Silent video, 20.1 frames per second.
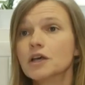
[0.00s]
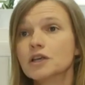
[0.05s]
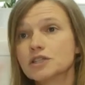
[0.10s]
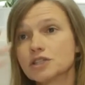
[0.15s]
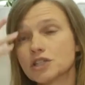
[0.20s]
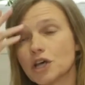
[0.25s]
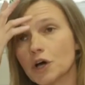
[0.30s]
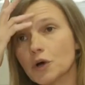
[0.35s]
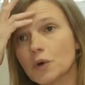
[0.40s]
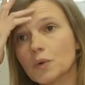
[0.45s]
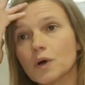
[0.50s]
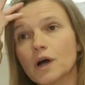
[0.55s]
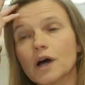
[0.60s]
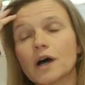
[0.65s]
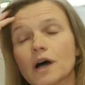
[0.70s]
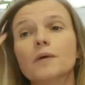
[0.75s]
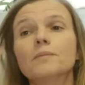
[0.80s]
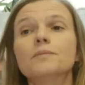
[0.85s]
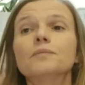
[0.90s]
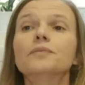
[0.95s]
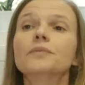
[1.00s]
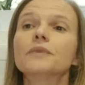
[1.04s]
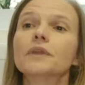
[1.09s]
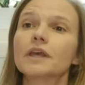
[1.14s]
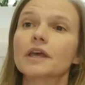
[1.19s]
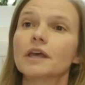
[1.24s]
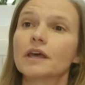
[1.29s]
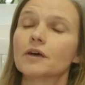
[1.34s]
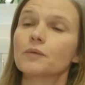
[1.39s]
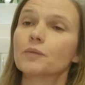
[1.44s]
So
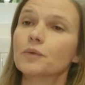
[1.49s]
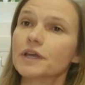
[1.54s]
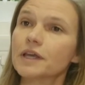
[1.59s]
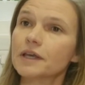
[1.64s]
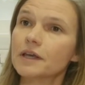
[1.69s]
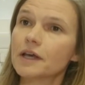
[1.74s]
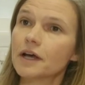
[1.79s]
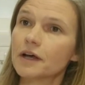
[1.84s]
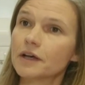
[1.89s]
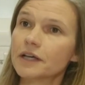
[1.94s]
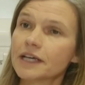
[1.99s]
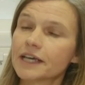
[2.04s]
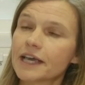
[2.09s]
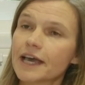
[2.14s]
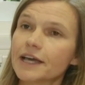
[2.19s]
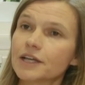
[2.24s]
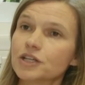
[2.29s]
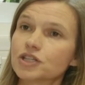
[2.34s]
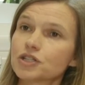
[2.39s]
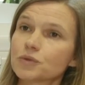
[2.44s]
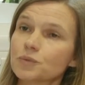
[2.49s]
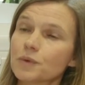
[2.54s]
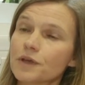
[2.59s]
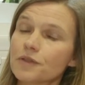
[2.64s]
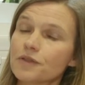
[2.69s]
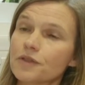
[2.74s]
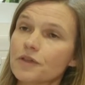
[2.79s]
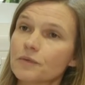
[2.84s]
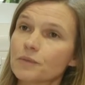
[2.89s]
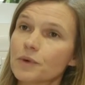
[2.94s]
we engaged
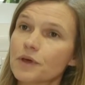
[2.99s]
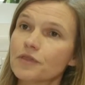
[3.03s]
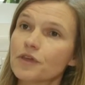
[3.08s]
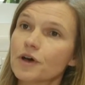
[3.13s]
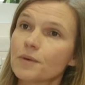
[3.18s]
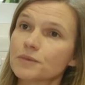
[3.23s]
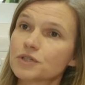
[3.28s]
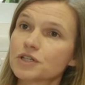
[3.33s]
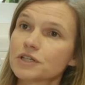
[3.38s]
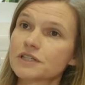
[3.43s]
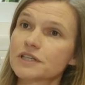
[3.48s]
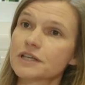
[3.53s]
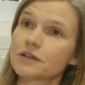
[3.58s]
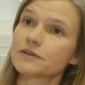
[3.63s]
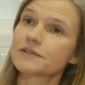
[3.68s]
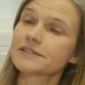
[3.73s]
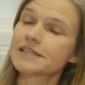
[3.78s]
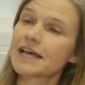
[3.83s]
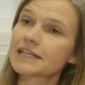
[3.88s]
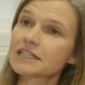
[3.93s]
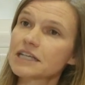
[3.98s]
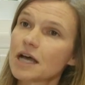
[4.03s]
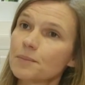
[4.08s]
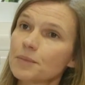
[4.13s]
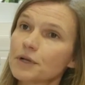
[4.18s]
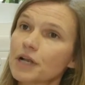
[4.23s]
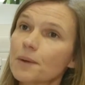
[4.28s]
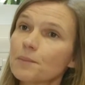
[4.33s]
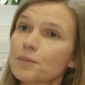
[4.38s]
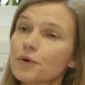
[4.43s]
with them to sort of set up
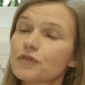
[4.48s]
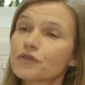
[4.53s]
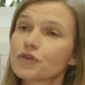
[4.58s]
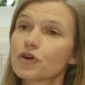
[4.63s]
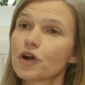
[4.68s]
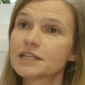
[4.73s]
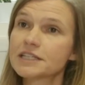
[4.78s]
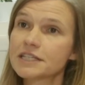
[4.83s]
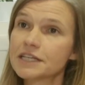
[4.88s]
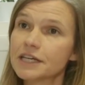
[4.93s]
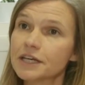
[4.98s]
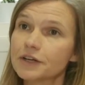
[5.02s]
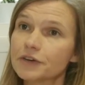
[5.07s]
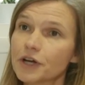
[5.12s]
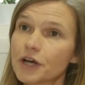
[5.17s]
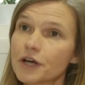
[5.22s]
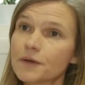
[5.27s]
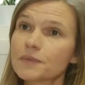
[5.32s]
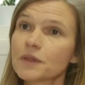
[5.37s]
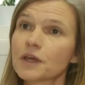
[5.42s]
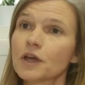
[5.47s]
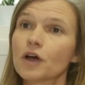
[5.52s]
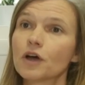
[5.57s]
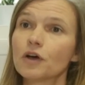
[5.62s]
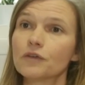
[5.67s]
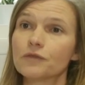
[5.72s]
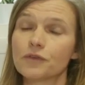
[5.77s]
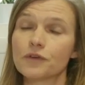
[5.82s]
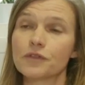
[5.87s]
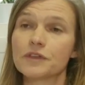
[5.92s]
a number of criteria
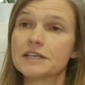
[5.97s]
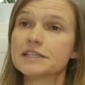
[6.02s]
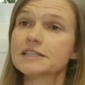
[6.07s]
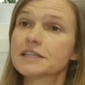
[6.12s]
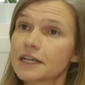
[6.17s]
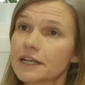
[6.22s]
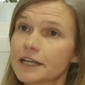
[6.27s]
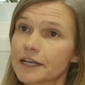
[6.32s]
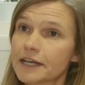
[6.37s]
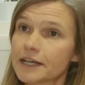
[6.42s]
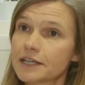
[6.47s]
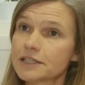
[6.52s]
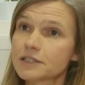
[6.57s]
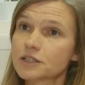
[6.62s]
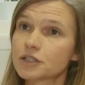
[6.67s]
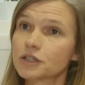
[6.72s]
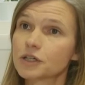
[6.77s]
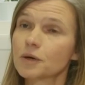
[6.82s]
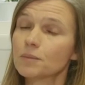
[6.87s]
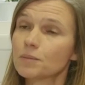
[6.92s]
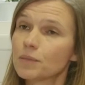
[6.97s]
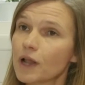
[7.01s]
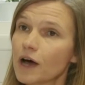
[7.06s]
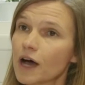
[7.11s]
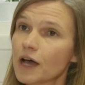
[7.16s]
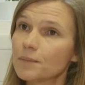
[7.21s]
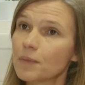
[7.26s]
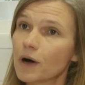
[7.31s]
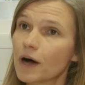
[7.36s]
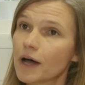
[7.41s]
for these clinics to
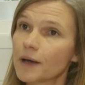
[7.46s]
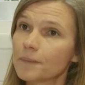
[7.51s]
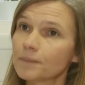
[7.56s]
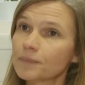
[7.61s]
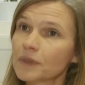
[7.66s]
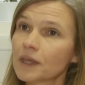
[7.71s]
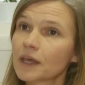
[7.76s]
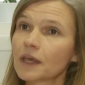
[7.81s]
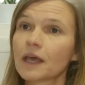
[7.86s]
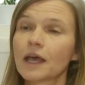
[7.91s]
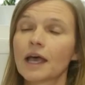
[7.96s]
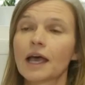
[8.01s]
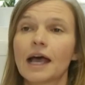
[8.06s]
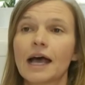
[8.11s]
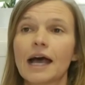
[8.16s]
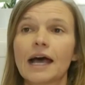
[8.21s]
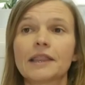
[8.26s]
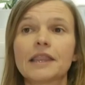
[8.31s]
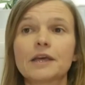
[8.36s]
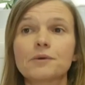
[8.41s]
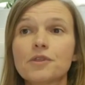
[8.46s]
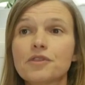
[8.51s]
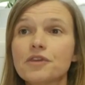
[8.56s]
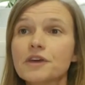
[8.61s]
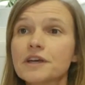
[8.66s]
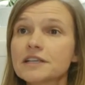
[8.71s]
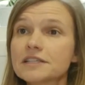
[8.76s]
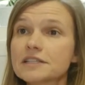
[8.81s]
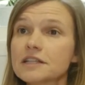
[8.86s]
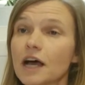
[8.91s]
comply by. And there were
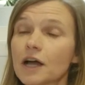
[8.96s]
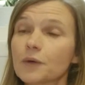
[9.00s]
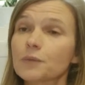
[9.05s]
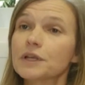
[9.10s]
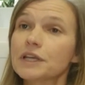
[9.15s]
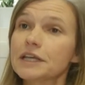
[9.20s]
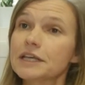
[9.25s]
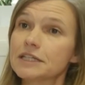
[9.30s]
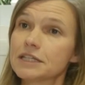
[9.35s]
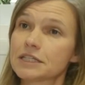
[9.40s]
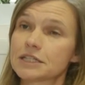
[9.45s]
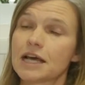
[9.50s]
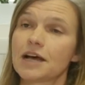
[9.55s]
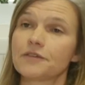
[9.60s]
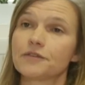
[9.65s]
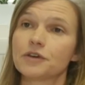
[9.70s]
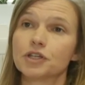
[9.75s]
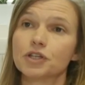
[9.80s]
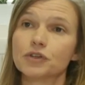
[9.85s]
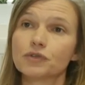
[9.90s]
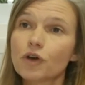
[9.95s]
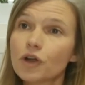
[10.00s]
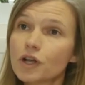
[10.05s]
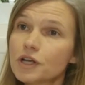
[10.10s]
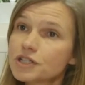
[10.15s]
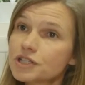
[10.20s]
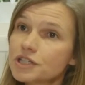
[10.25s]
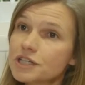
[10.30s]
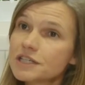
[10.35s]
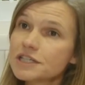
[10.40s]
things like we needed to have a
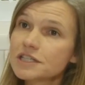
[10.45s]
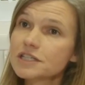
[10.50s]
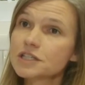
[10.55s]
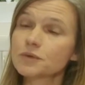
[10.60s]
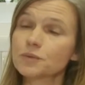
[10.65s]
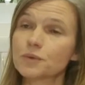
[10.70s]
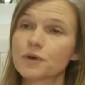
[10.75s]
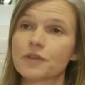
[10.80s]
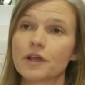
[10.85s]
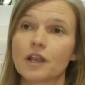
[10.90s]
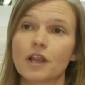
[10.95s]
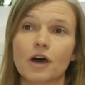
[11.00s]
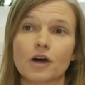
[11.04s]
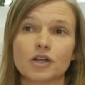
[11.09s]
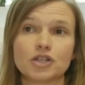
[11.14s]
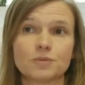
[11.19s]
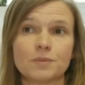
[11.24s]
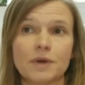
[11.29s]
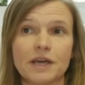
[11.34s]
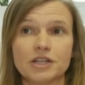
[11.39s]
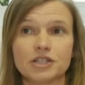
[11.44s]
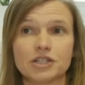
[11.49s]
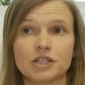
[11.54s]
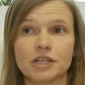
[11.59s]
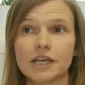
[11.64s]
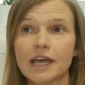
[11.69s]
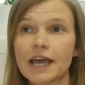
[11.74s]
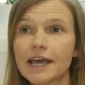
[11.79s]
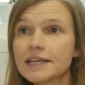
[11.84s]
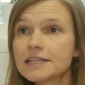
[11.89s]
neurologist with a large
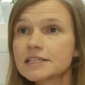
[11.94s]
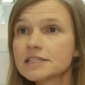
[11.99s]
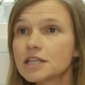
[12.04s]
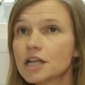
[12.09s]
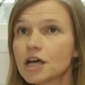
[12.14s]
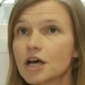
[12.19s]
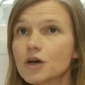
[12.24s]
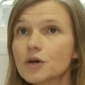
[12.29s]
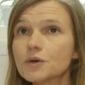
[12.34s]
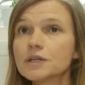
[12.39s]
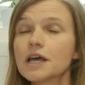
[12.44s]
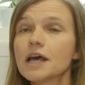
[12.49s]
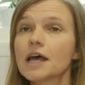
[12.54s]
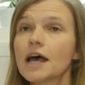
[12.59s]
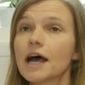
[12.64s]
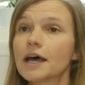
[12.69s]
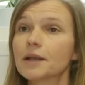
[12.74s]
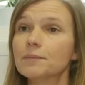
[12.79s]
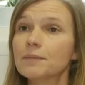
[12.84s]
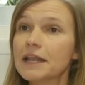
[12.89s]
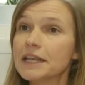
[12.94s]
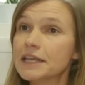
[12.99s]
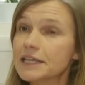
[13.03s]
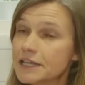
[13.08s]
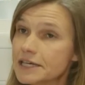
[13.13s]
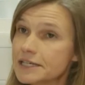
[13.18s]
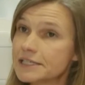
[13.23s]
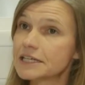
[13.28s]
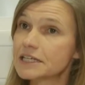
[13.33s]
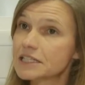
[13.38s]
patient caseload and many
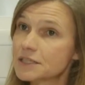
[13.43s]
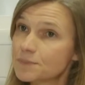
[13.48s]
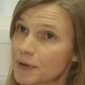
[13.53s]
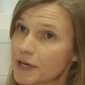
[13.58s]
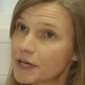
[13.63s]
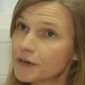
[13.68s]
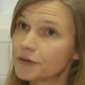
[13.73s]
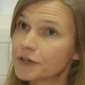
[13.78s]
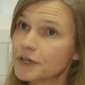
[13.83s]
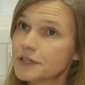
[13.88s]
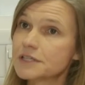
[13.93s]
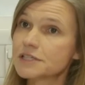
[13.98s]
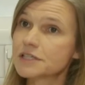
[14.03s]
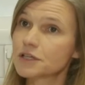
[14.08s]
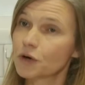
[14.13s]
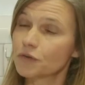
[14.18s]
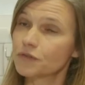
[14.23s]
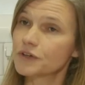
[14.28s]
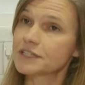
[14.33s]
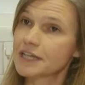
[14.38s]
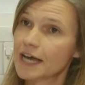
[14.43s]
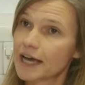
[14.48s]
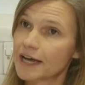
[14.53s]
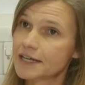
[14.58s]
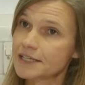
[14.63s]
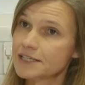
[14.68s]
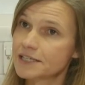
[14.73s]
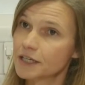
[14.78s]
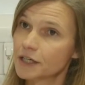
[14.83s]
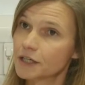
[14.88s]
years' experience of
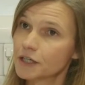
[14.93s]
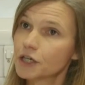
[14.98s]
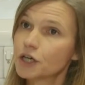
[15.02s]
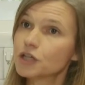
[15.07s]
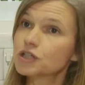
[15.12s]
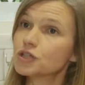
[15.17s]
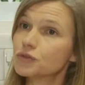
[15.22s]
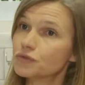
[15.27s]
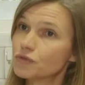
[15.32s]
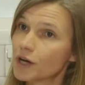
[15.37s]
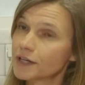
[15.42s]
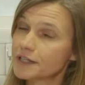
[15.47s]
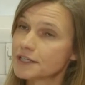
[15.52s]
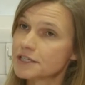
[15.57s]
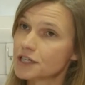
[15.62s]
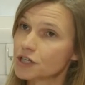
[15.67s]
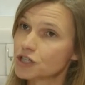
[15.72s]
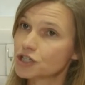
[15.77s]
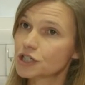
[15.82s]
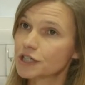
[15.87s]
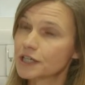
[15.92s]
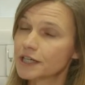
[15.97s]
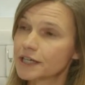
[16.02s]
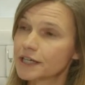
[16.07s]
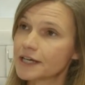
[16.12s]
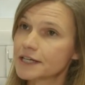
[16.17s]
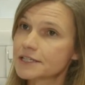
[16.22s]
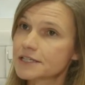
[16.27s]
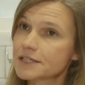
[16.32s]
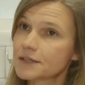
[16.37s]
ataxia to run such
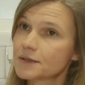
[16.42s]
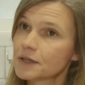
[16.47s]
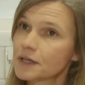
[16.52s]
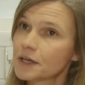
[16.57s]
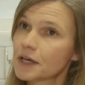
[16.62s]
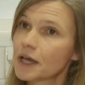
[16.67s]
clinics.